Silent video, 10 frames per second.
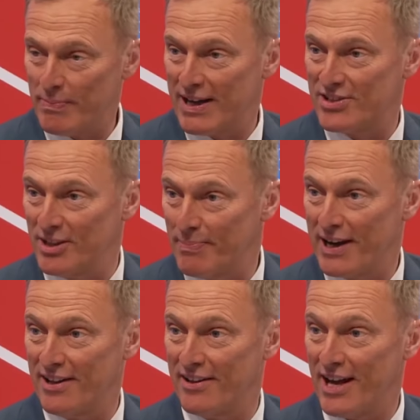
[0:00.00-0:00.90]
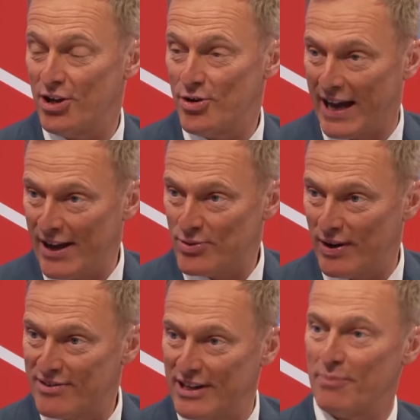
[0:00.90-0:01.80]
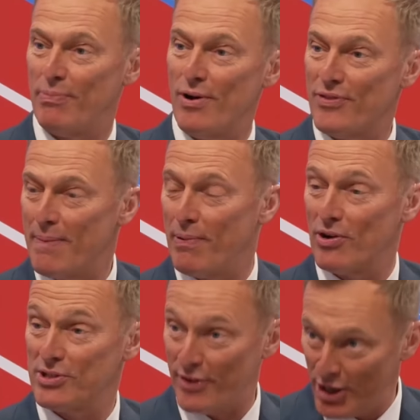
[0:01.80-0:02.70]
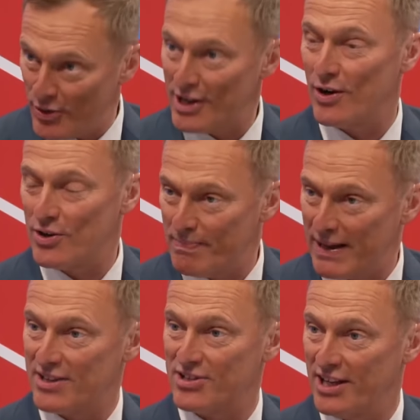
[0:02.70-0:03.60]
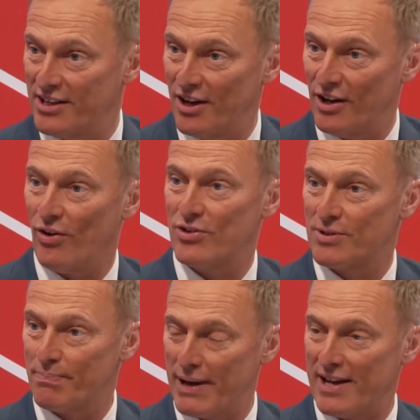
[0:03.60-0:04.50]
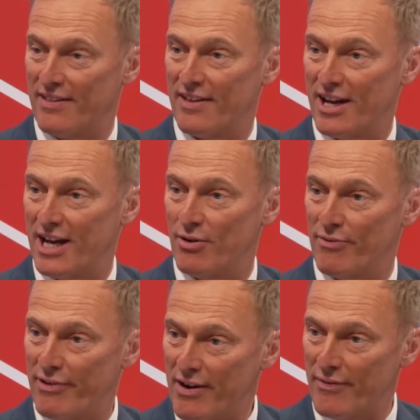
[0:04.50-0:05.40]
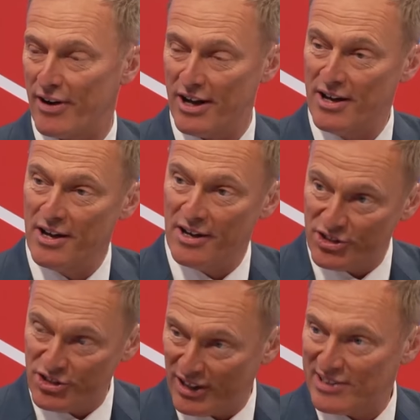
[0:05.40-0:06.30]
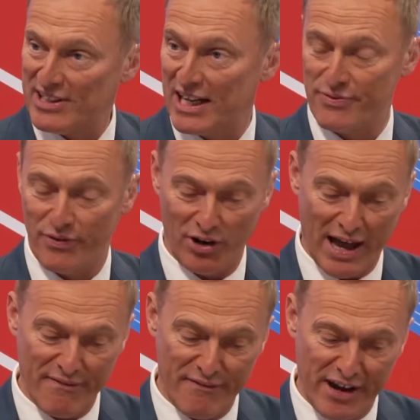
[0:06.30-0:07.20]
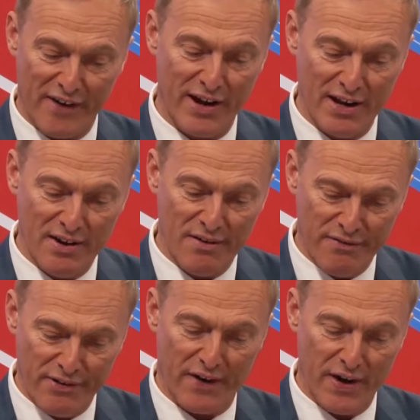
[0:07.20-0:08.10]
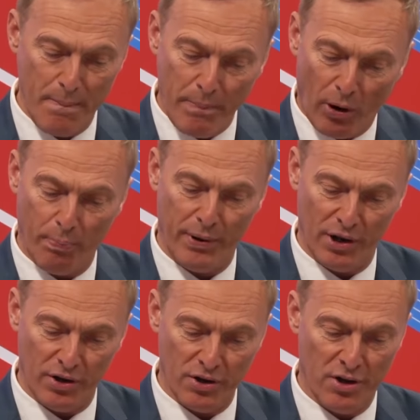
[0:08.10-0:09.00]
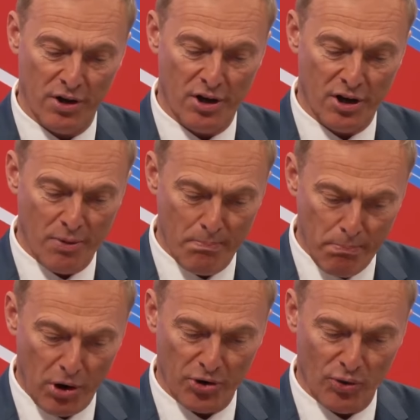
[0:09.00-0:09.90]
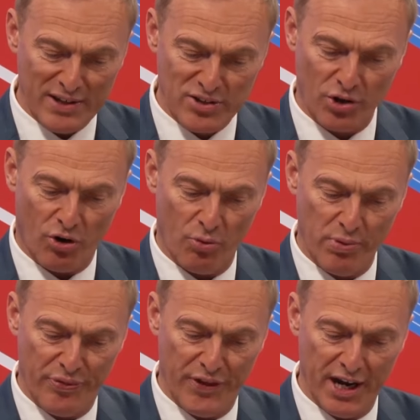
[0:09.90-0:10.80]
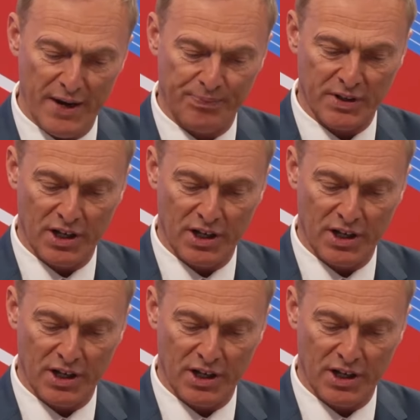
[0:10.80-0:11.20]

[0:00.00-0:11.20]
magazine back in the day, and you came to our 10th birthday party. In fact, you're in Loaded magazine a lot back in the day. You're a very, very successful and very, very popular model. Let's start with the